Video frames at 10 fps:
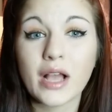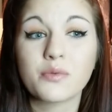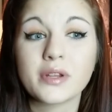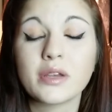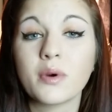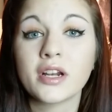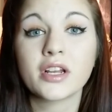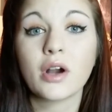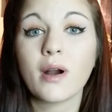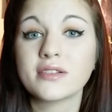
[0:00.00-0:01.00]
I really wanted to
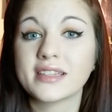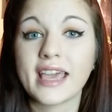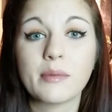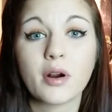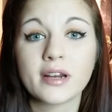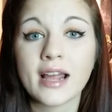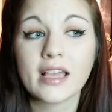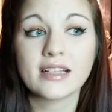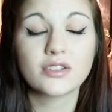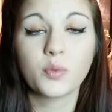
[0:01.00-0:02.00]
go out to the gay bar tonight
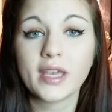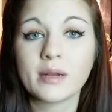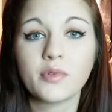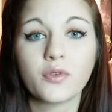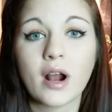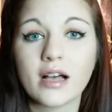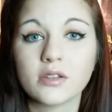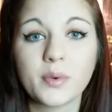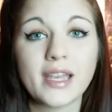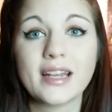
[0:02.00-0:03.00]
because the weekend before
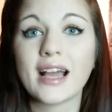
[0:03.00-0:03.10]
Halloween,